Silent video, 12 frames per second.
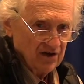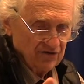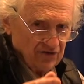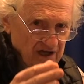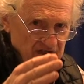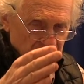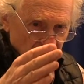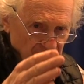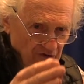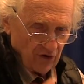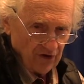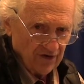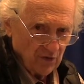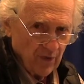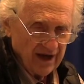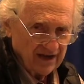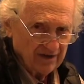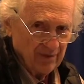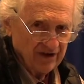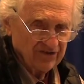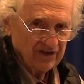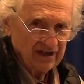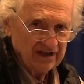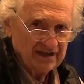transfers all the weight
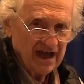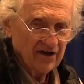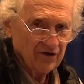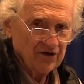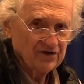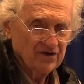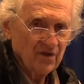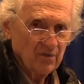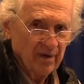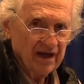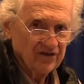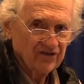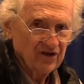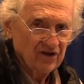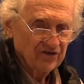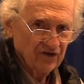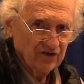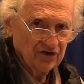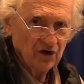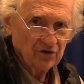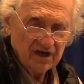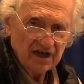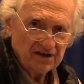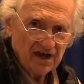basically down onto the base, so you
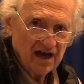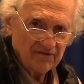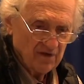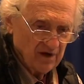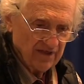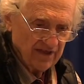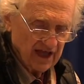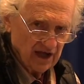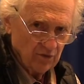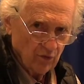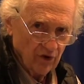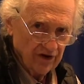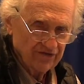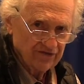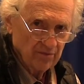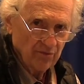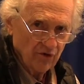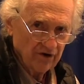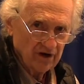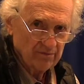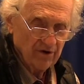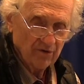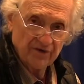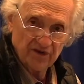don't need to have the end walls
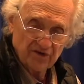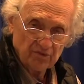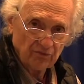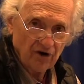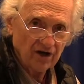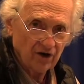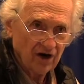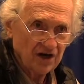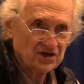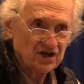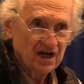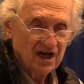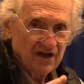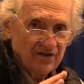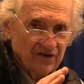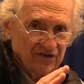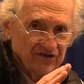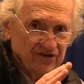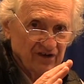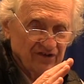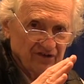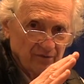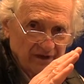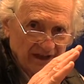supported. But with a sprung arch, there's still
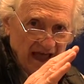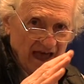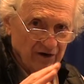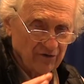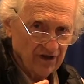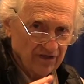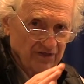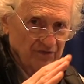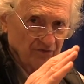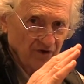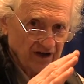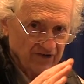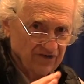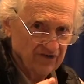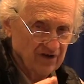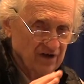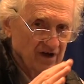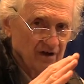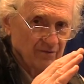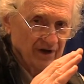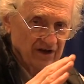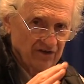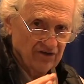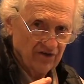some lateral thrust
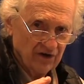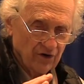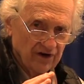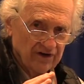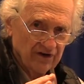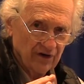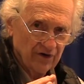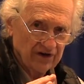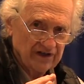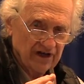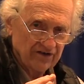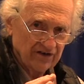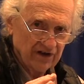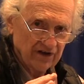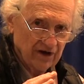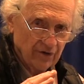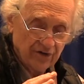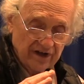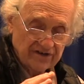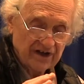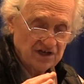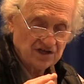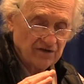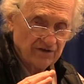because of the
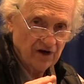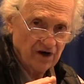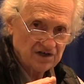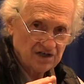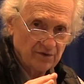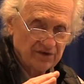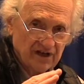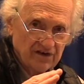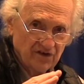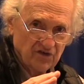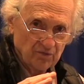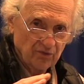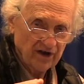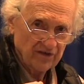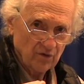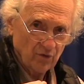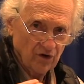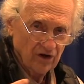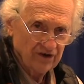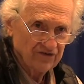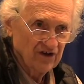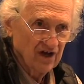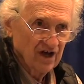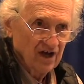orientation of the arch. It would tend to spread the
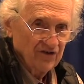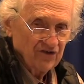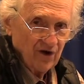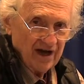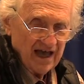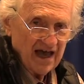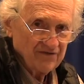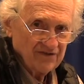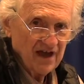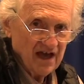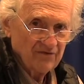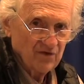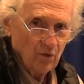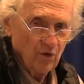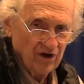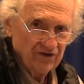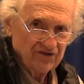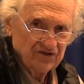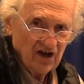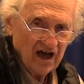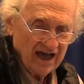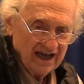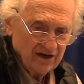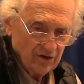walls. So I have to have the walls
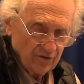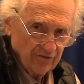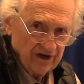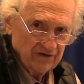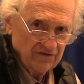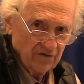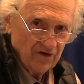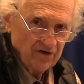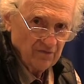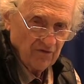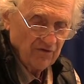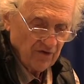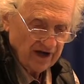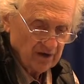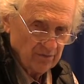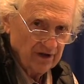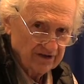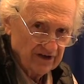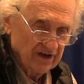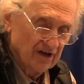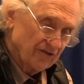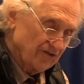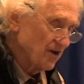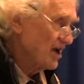tied or reinforced before I can build it.
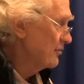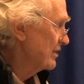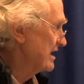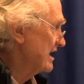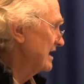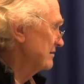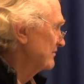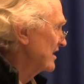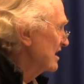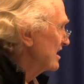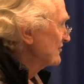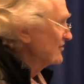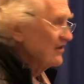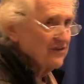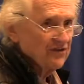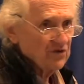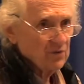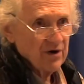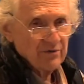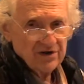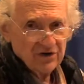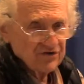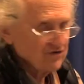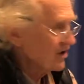So now we can. So this is where we
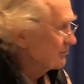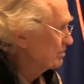used our